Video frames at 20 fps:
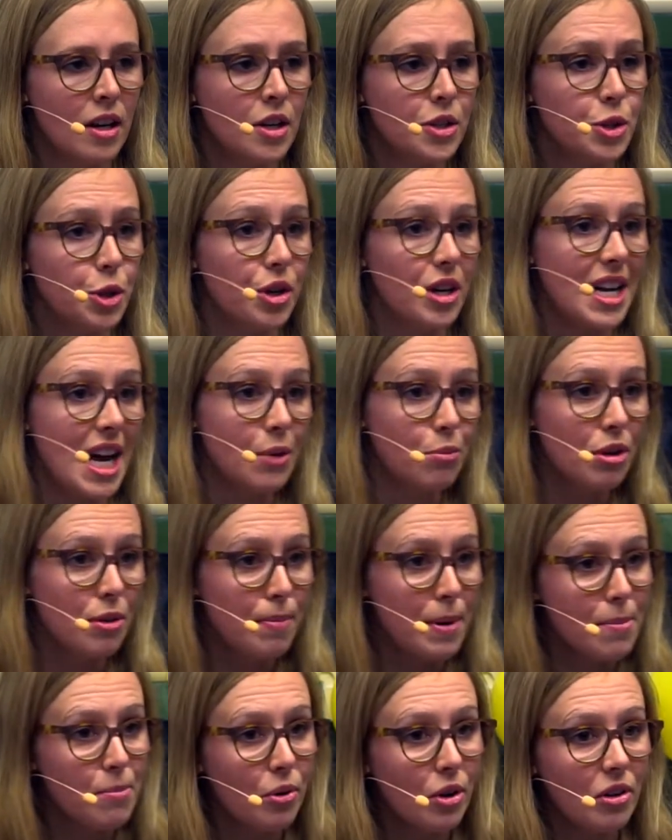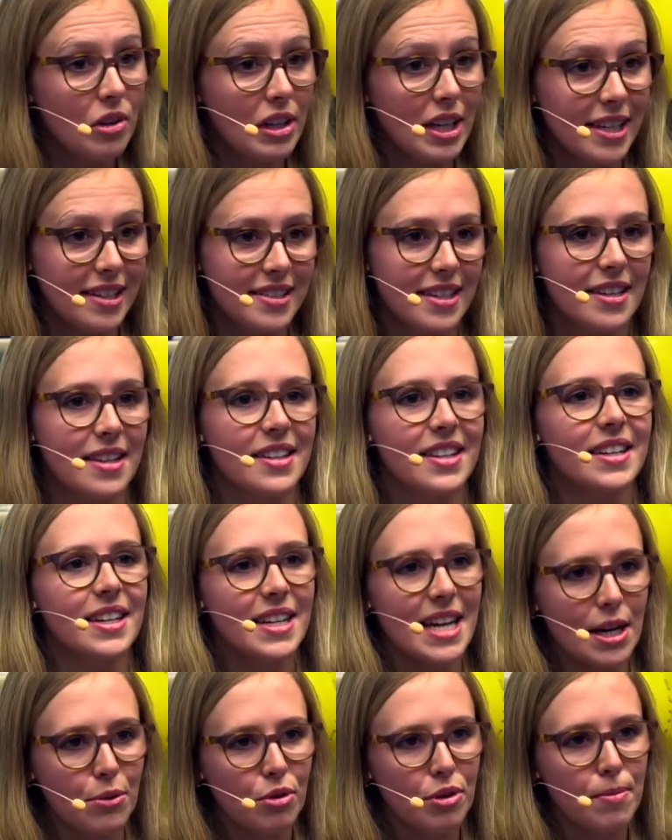So connect with people on LinkedIn,
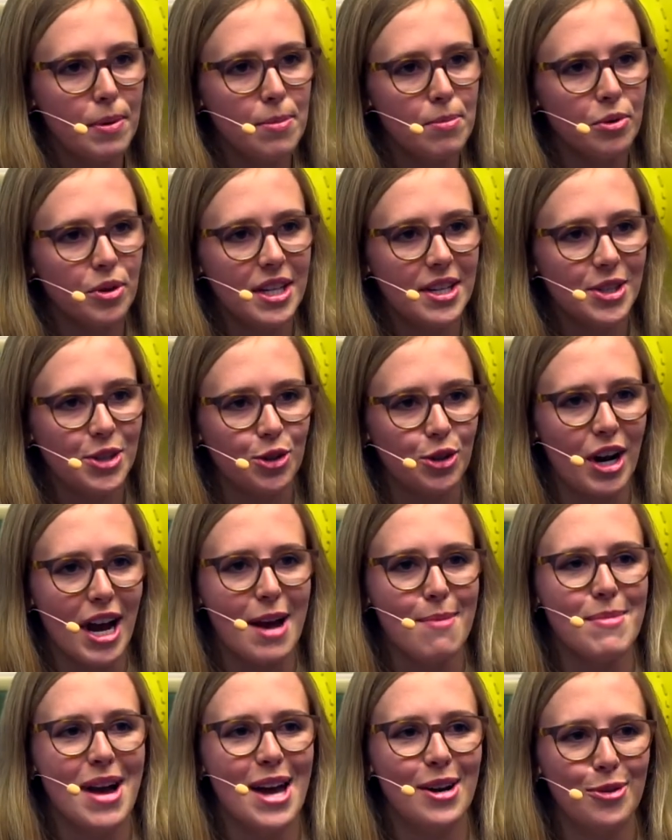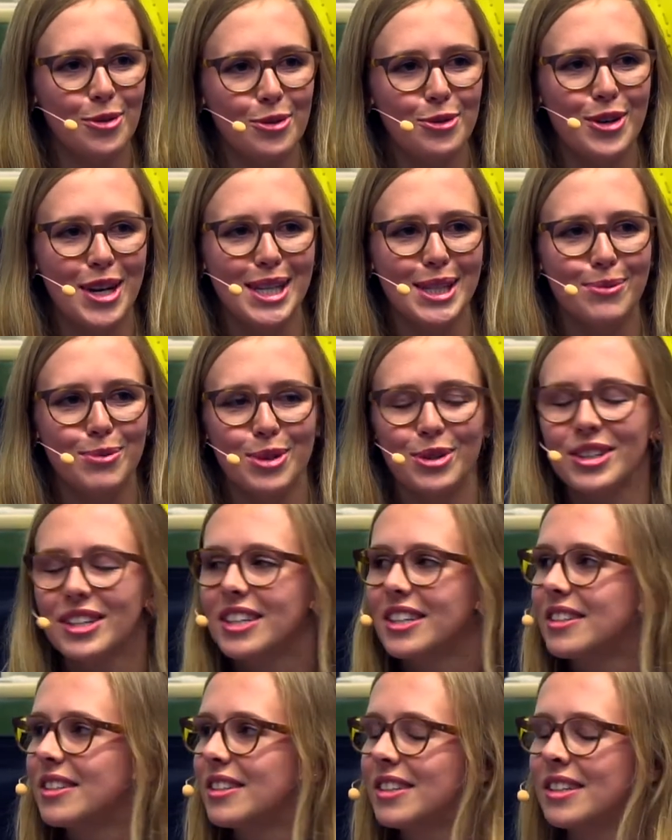connect with people on Instagram and on Facebook.
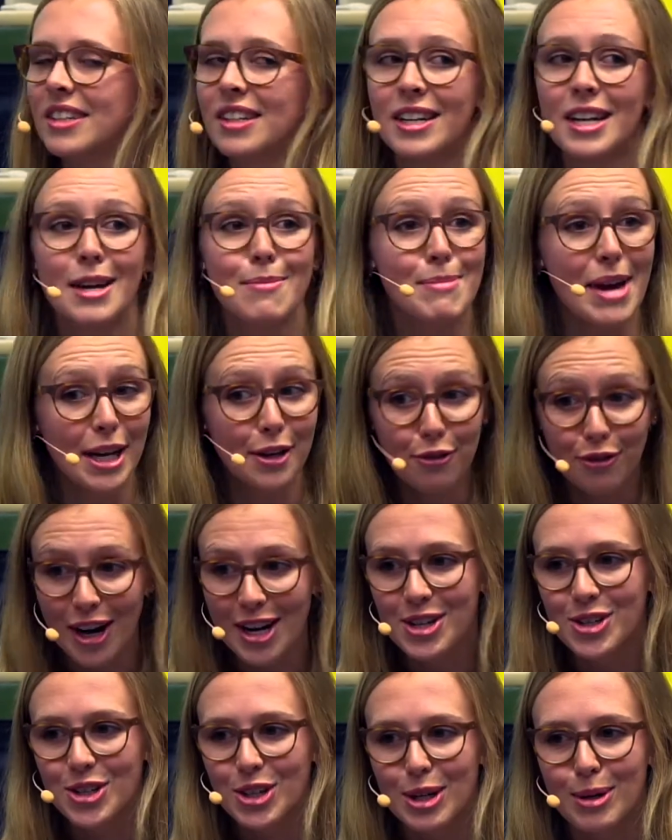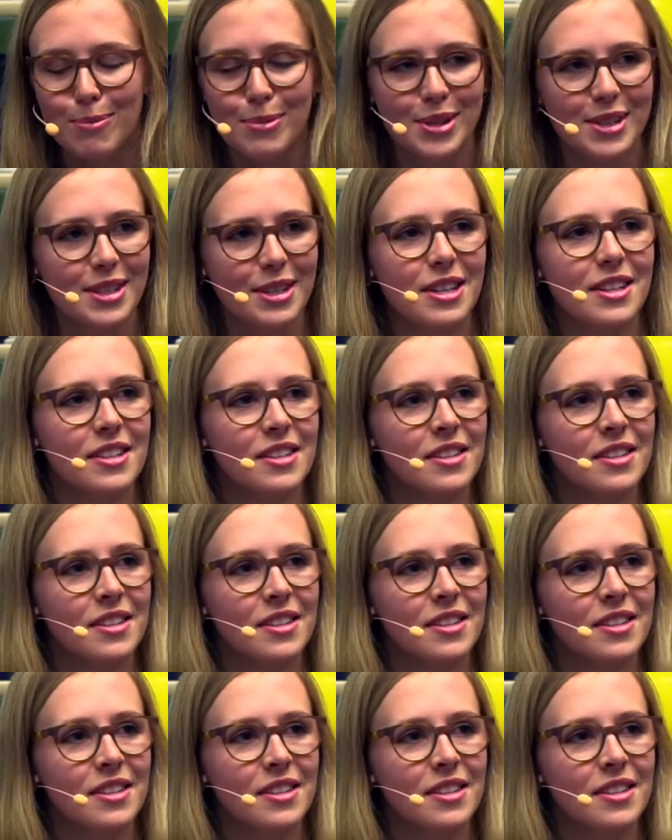Make friendships.